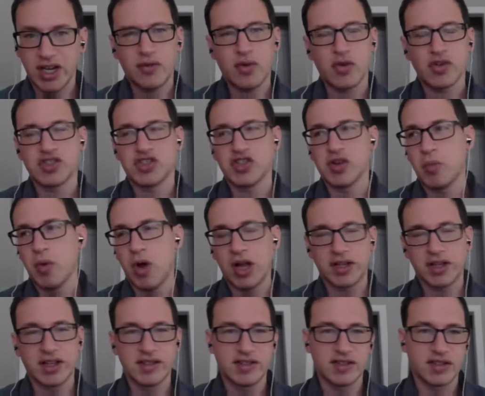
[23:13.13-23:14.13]
And of course, Jim
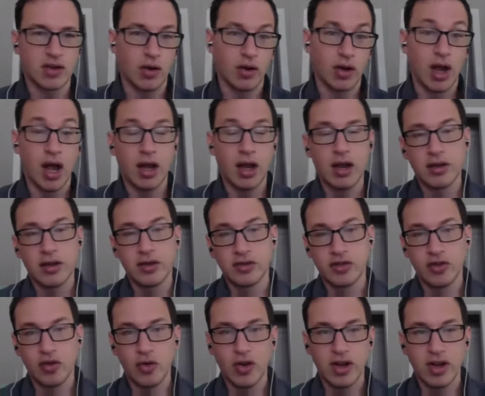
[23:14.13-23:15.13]
Watkins is going, "Oh, I
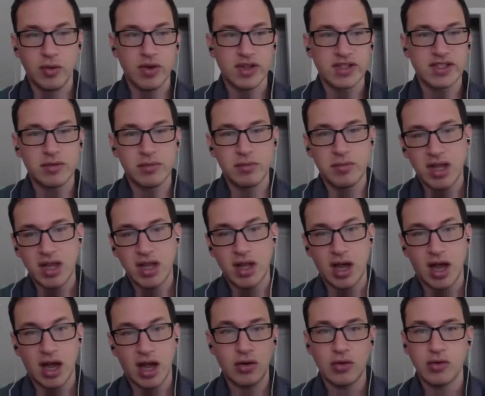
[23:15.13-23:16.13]
didn't do it. It wasn't
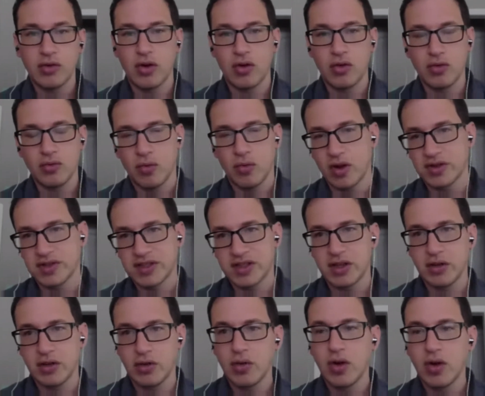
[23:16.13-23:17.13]
me. I don't know who runs
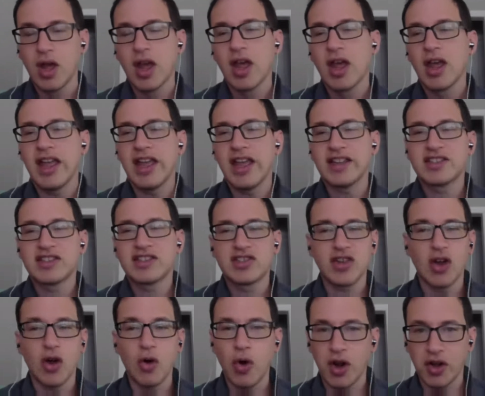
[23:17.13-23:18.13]
Q."
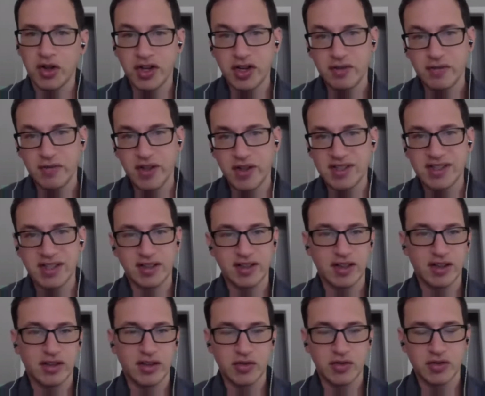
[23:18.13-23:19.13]
It's so
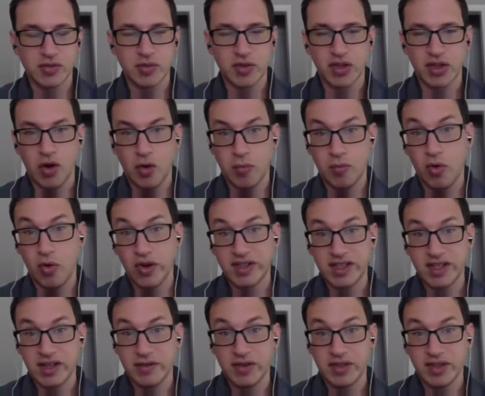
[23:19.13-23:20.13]
unconvincing that there's really no
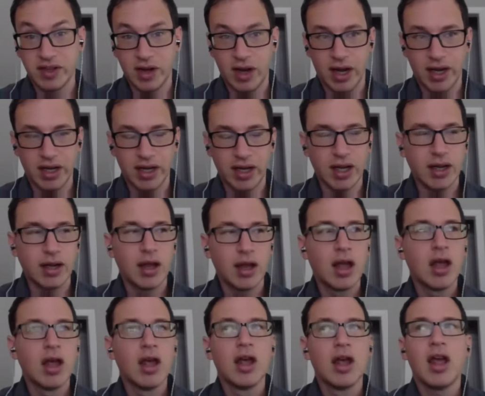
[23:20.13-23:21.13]
point to even denying it.
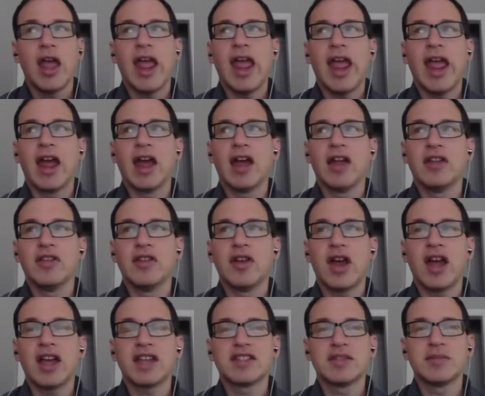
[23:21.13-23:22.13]
And
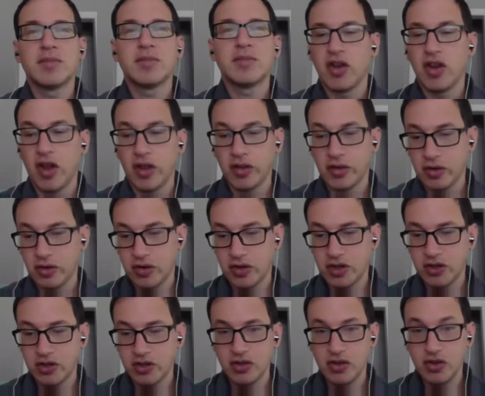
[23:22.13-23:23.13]
there hasn't been
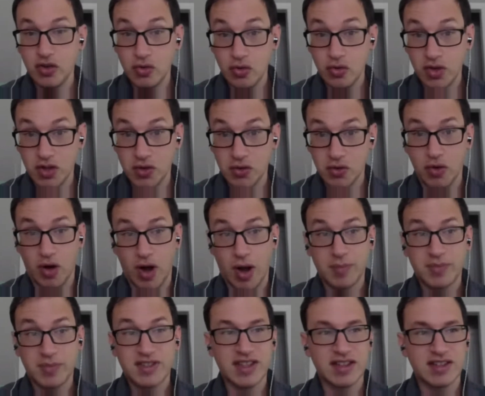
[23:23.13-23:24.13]
another new Q
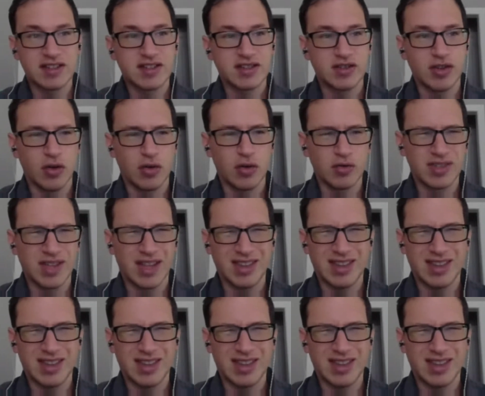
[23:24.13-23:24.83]
drop since those.